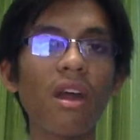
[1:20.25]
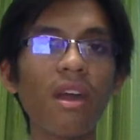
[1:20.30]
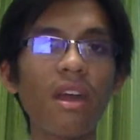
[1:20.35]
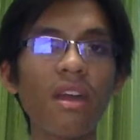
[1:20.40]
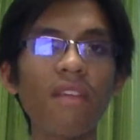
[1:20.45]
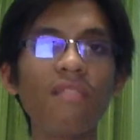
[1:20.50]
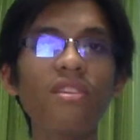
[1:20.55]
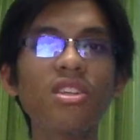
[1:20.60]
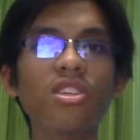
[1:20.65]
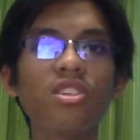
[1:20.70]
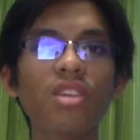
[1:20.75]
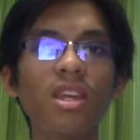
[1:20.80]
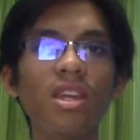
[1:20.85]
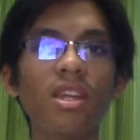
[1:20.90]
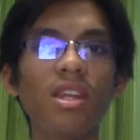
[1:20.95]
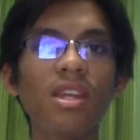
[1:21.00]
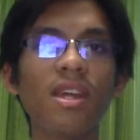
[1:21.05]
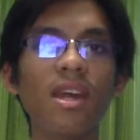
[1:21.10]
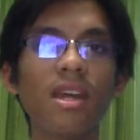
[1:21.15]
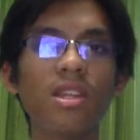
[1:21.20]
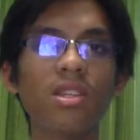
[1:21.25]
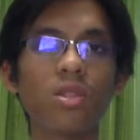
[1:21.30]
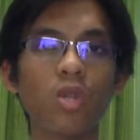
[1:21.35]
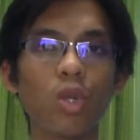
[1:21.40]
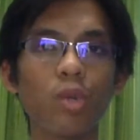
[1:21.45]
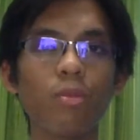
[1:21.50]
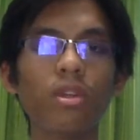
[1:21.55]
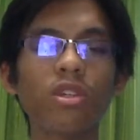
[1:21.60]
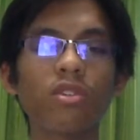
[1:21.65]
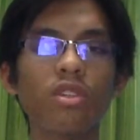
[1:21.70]
every trainee had
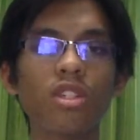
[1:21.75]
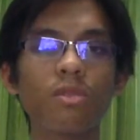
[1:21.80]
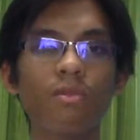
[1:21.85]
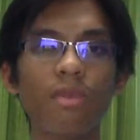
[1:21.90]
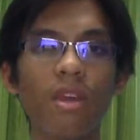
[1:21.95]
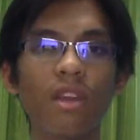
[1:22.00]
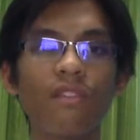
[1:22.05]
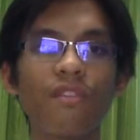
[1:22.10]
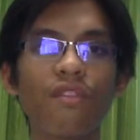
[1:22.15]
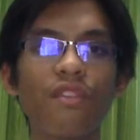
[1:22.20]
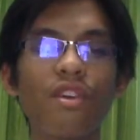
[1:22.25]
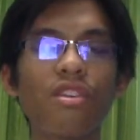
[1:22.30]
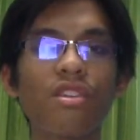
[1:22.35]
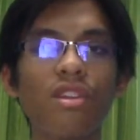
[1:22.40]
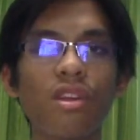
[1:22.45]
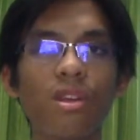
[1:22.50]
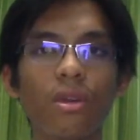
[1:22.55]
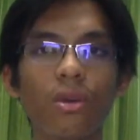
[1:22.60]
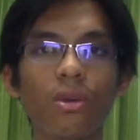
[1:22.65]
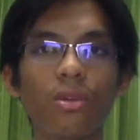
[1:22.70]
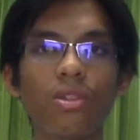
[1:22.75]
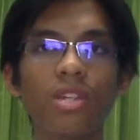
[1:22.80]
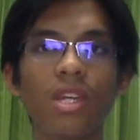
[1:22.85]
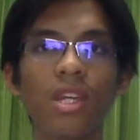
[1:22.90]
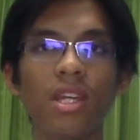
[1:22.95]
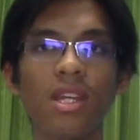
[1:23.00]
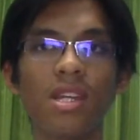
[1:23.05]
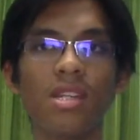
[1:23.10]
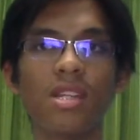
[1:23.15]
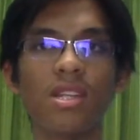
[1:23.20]
so much respect for their
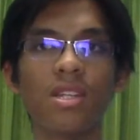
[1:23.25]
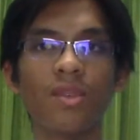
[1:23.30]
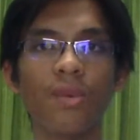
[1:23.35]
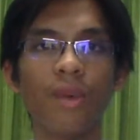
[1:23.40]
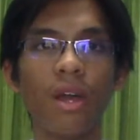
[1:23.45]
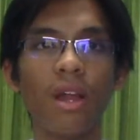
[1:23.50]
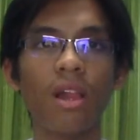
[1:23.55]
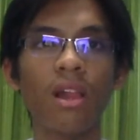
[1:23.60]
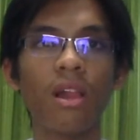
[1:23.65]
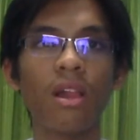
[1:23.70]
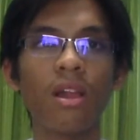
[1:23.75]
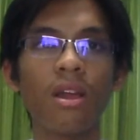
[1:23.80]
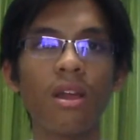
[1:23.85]
co-trainees as well.